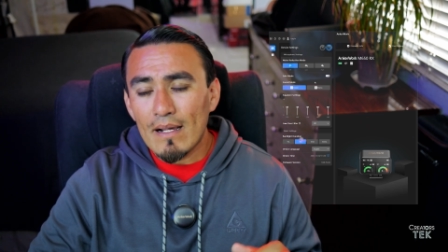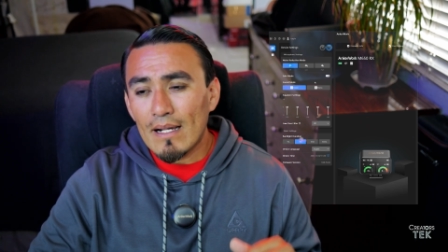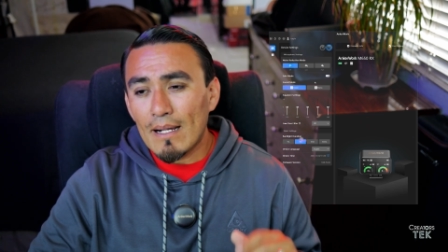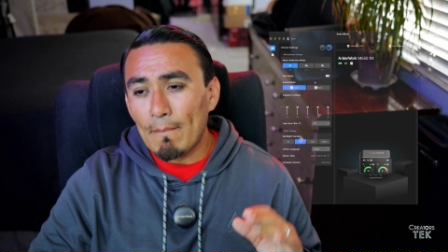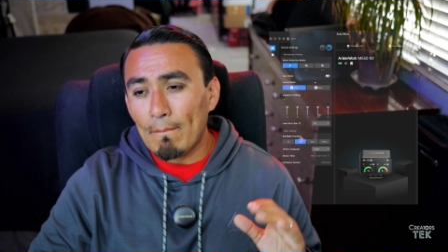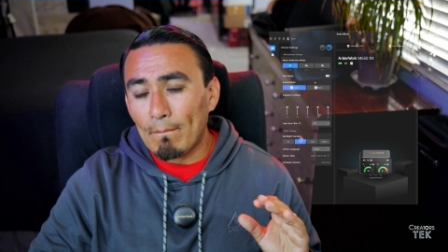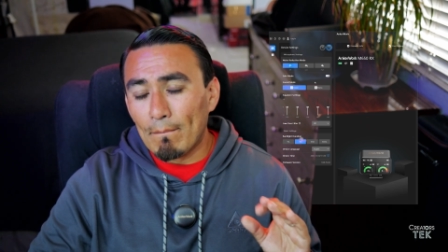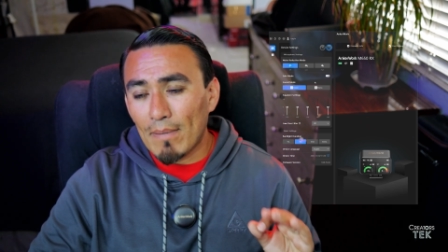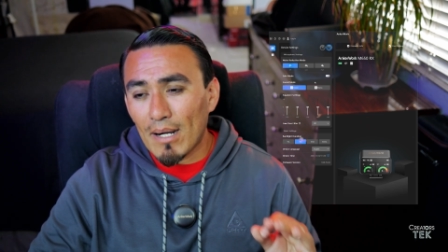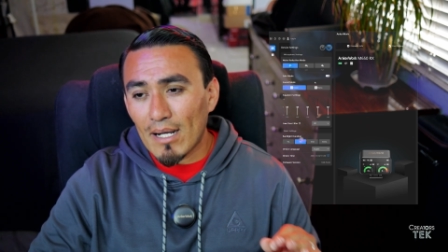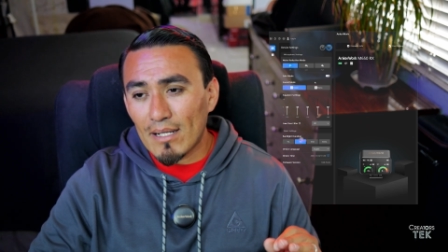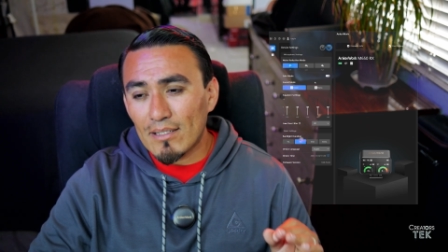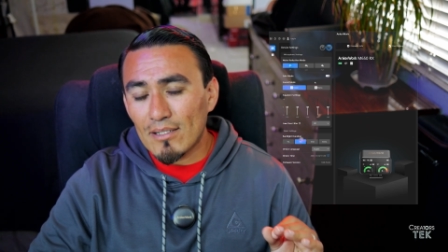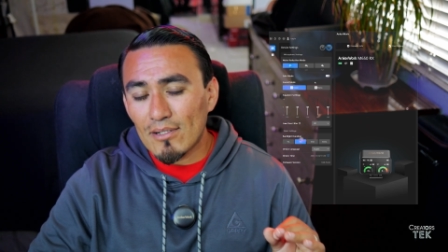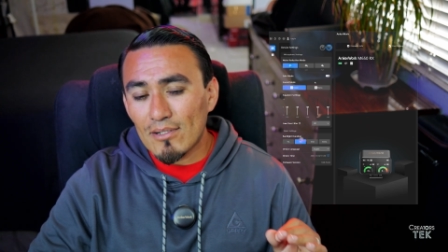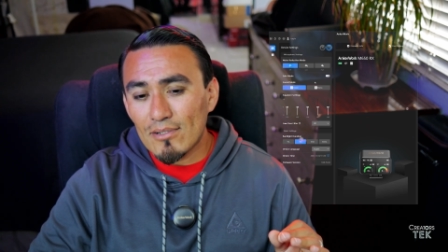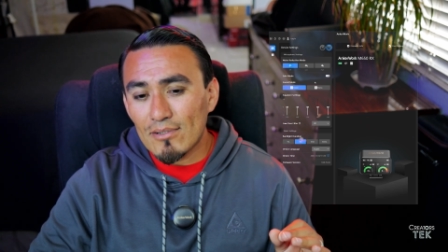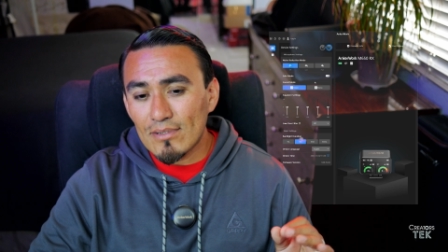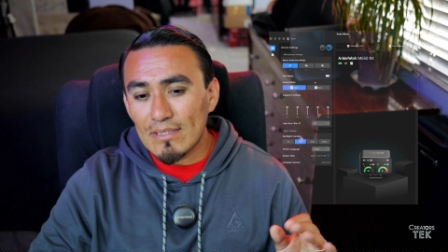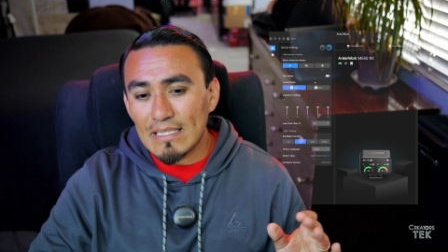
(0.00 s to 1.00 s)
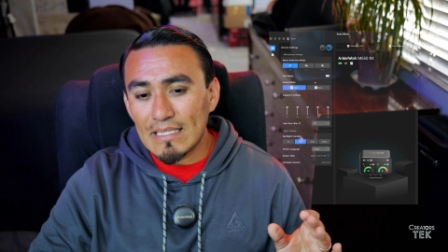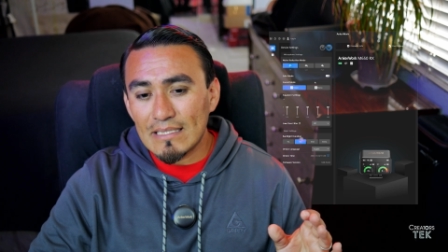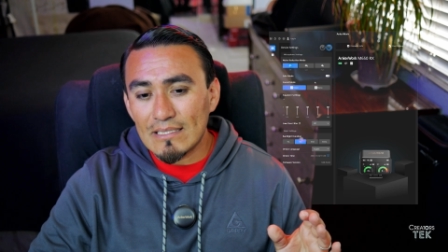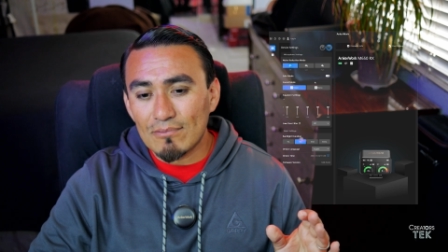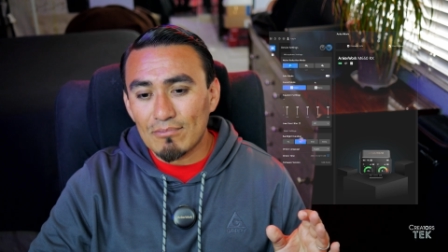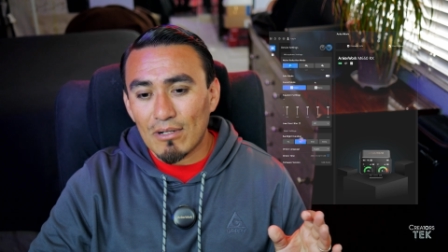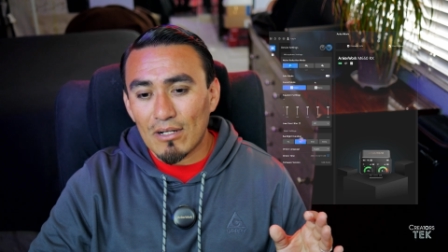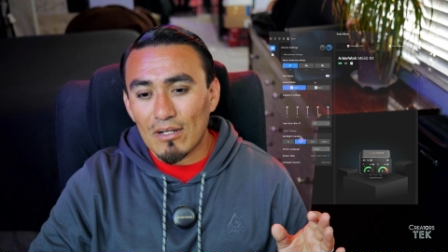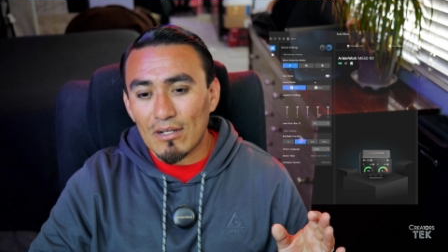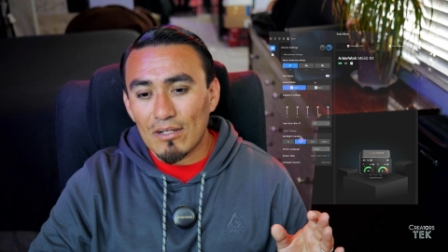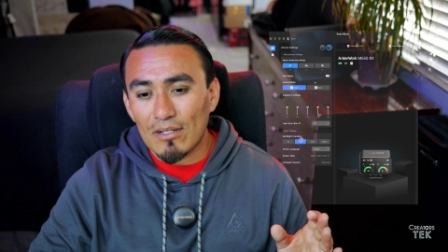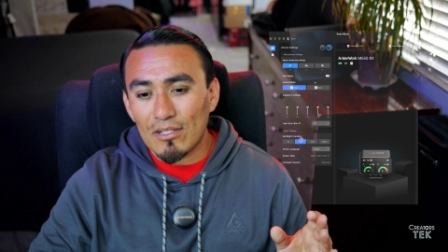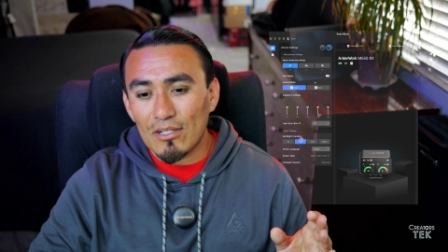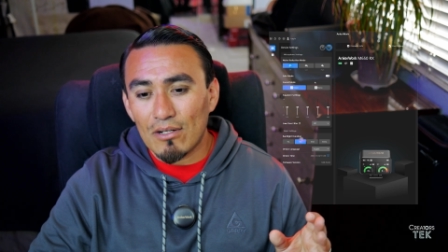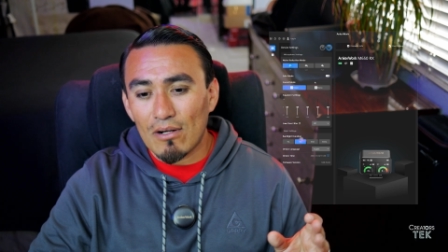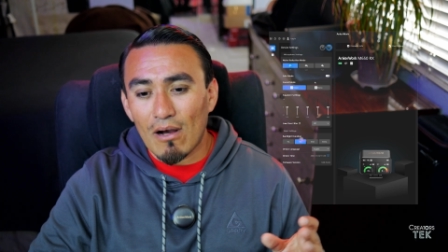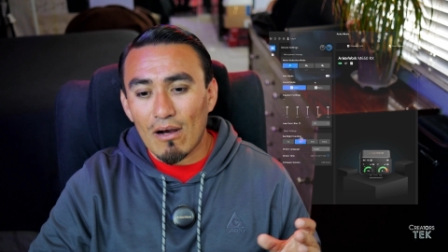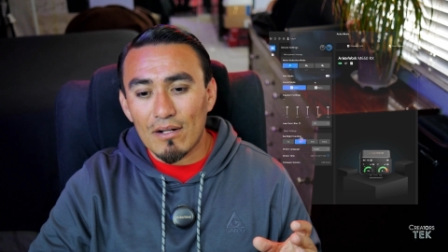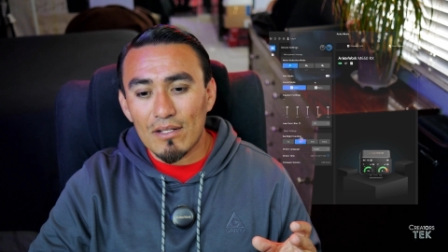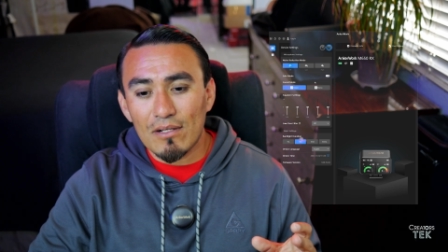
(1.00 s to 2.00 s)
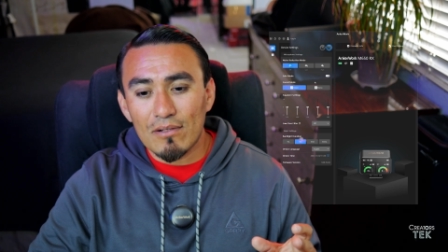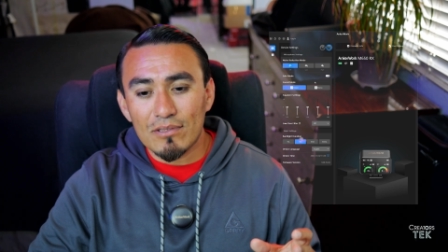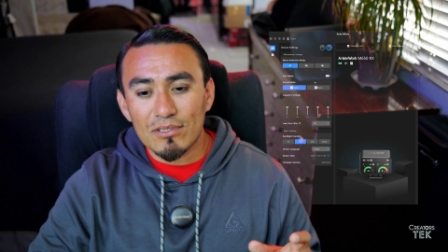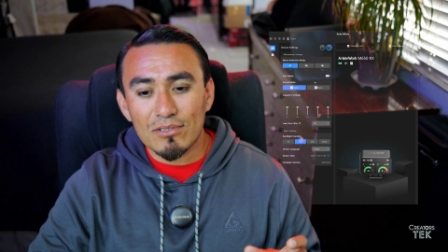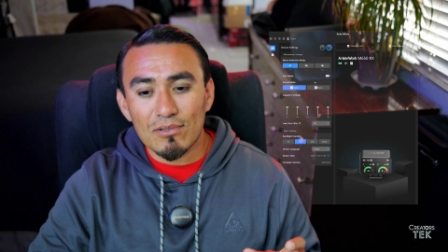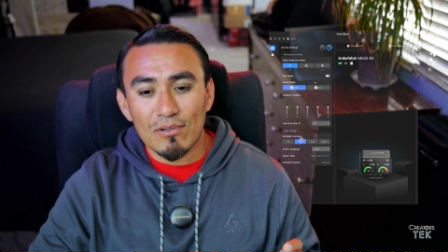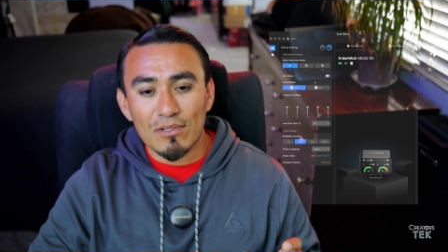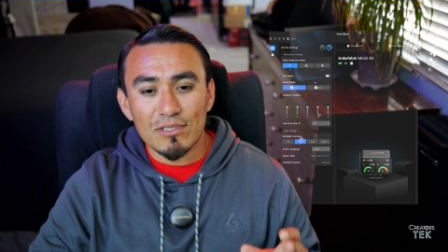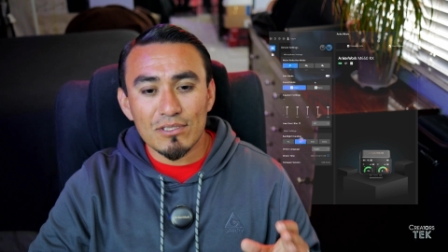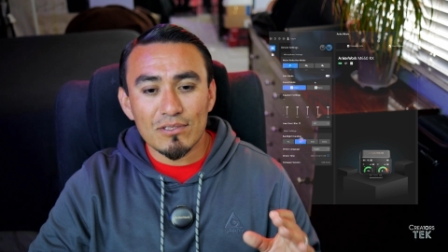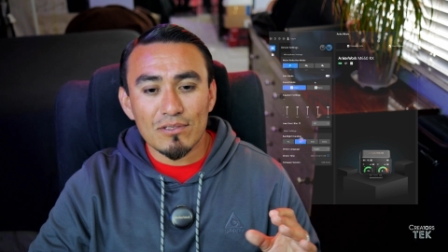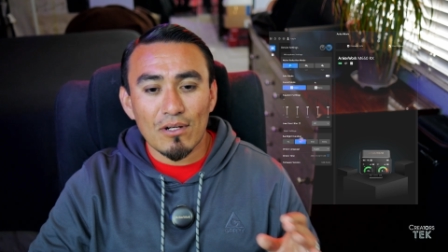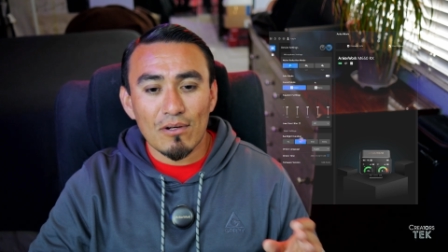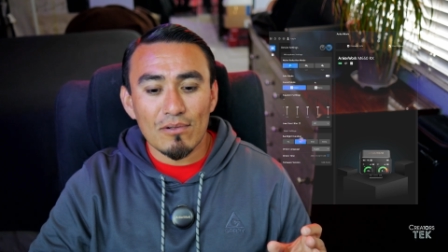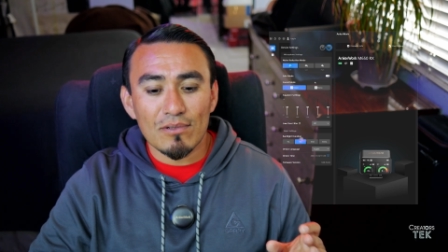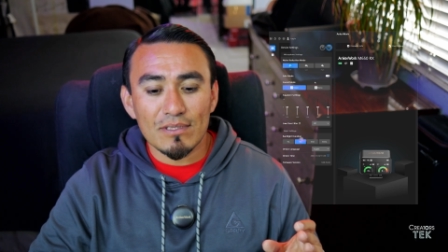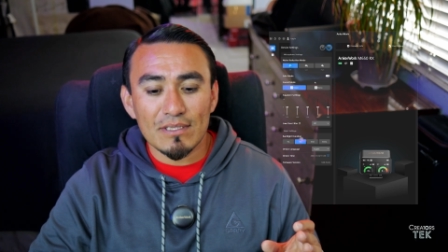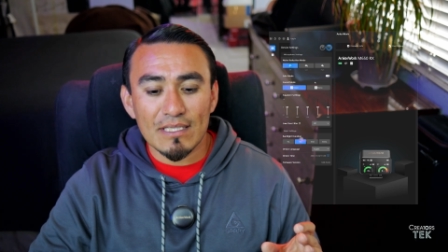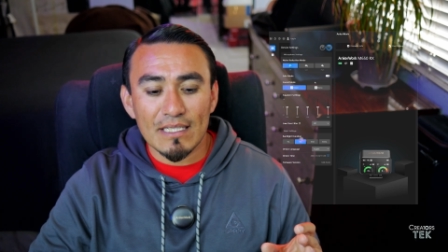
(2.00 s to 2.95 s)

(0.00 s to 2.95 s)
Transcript: Mono is where your audio source goes